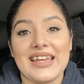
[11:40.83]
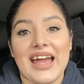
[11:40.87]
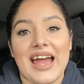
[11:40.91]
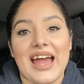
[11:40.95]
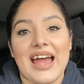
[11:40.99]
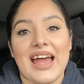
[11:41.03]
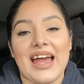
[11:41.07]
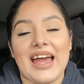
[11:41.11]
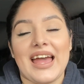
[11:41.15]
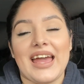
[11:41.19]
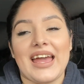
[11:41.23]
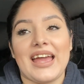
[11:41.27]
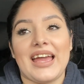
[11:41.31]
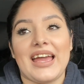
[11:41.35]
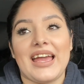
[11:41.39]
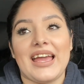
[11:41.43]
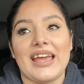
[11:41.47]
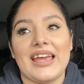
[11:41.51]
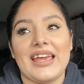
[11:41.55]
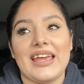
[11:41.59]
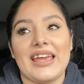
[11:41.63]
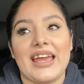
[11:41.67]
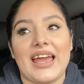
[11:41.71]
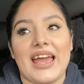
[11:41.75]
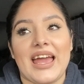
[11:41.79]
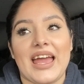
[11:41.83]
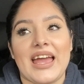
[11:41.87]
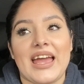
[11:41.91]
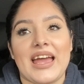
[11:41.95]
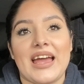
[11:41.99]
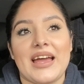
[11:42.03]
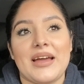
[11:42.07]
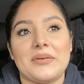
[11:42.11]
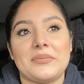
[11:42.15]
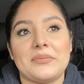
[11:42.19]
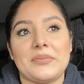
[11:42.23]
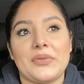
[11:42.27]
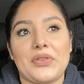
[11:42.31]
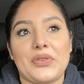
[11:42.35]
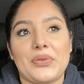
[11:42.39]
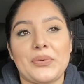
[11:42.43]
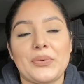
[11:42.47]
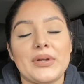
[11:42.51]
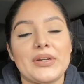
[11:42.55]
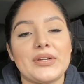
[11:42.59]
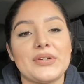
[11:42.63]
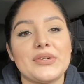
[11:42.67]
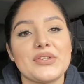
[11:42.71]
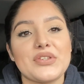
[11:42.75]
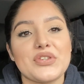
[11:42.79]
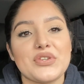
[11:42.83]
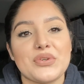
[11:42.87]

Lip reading: I am thrilled